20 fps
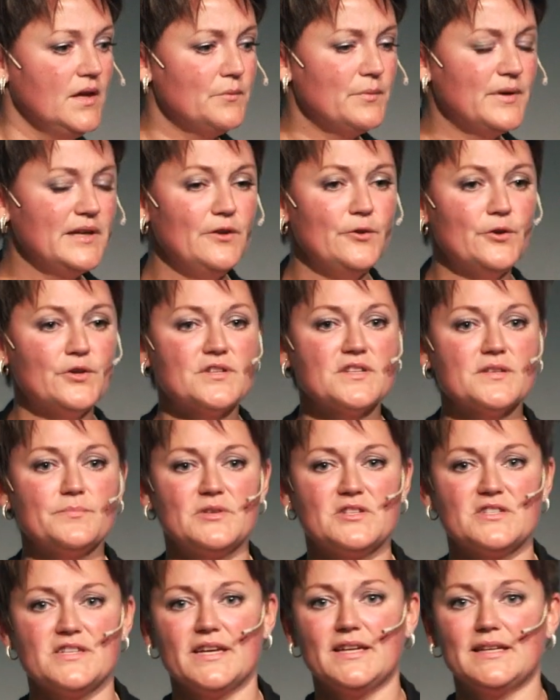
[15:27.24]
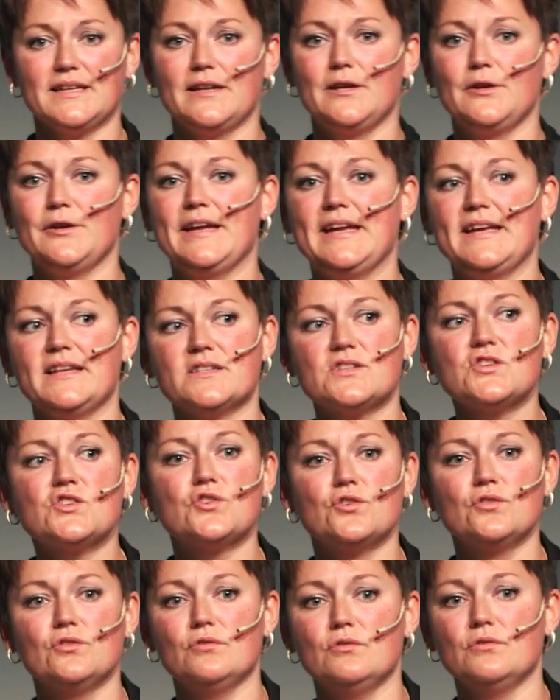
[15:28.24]
We looked particularly
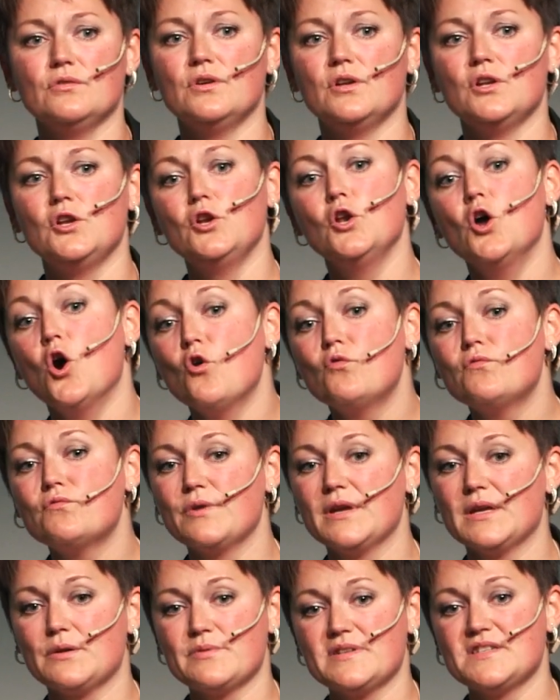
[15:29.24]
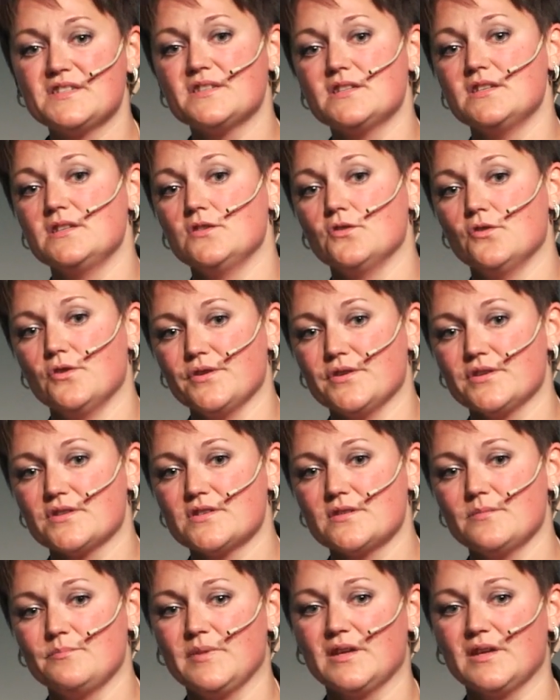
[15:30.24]
into low frequency noise,